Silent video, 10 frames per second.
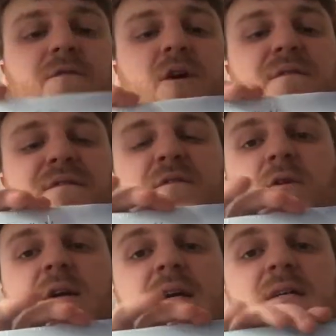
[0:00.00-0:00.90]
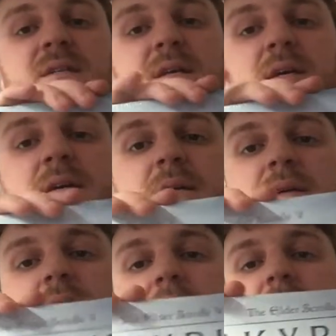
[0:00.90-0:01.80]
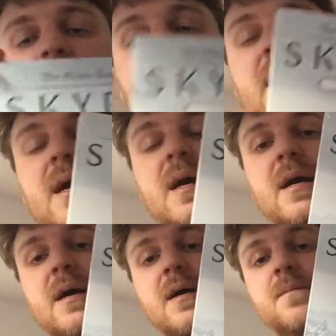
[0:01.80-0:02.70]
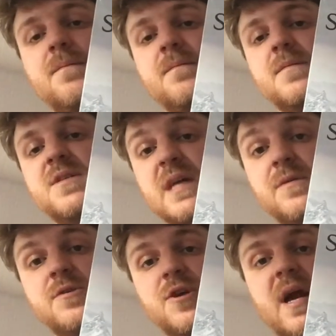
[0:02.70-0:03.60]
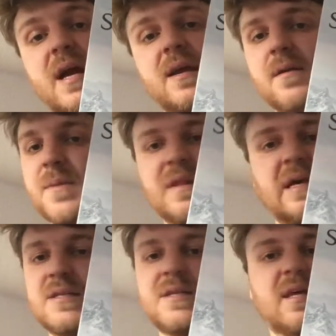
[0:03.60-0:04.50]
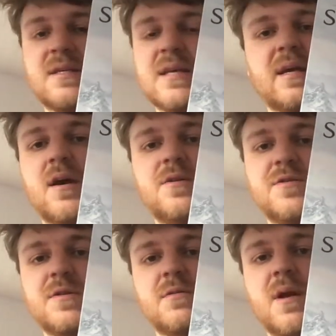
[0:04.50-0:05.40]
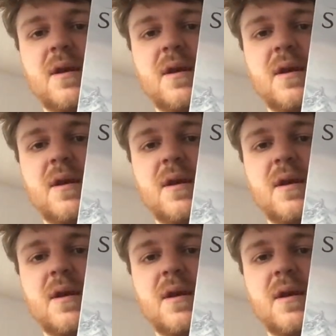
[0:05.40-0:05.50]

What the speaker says: got a 4-disc soundtrack, but that thing's like $120.